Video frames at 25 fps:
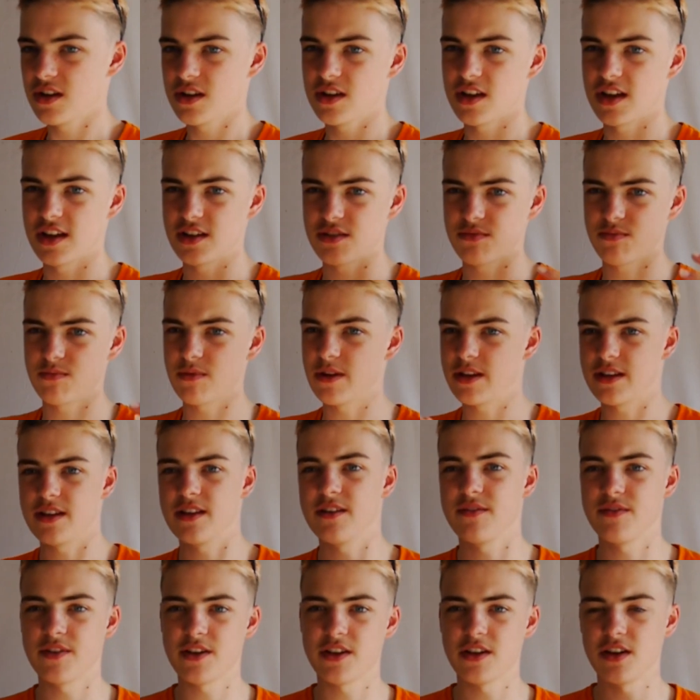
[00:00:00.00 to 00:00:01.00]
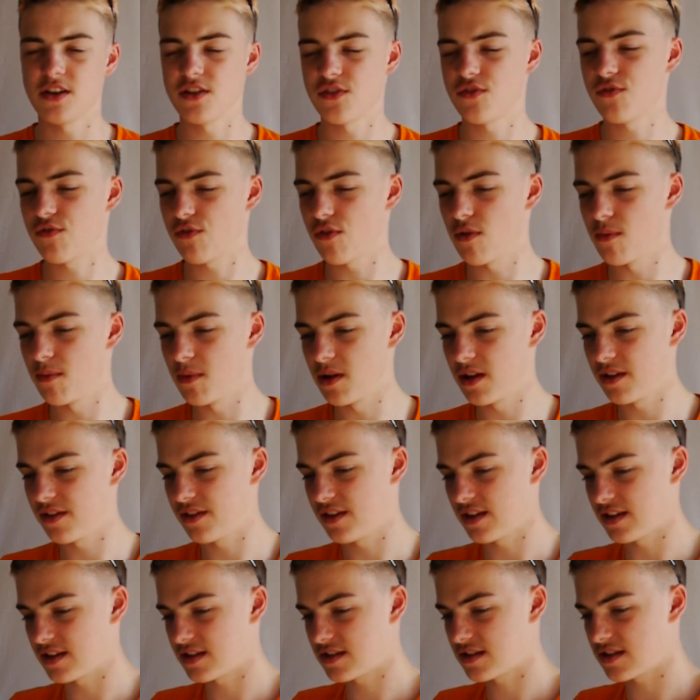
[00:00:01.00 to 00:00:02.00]
There's weekly videos from
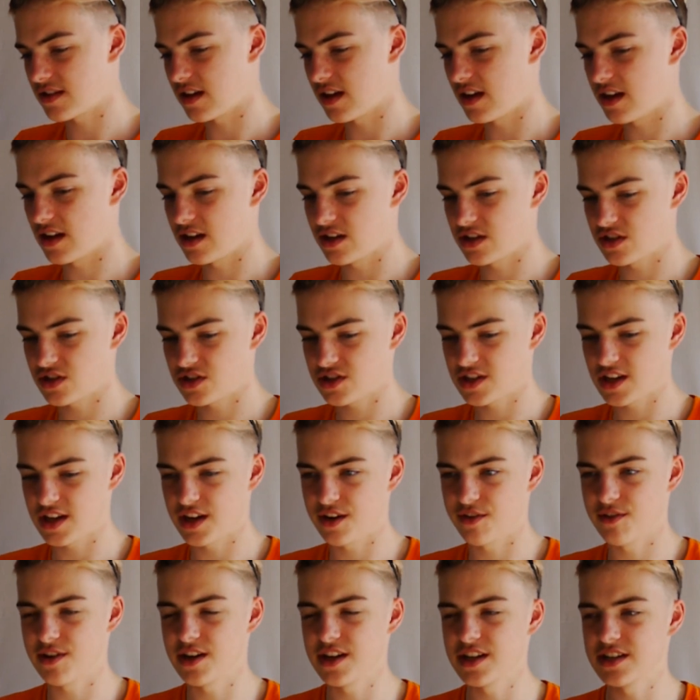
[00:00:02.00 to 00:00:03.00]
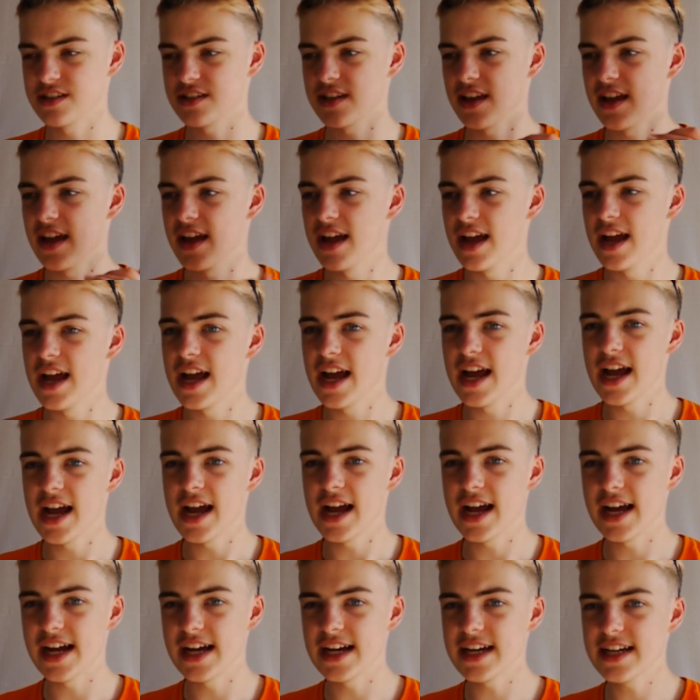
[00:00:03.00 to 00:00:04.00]
this series.
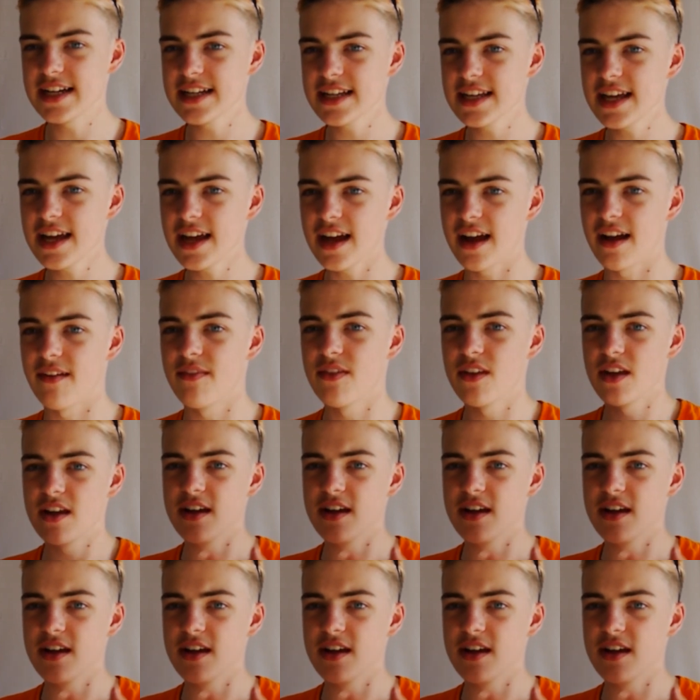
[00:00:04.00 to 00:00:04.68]
And uh, yeah,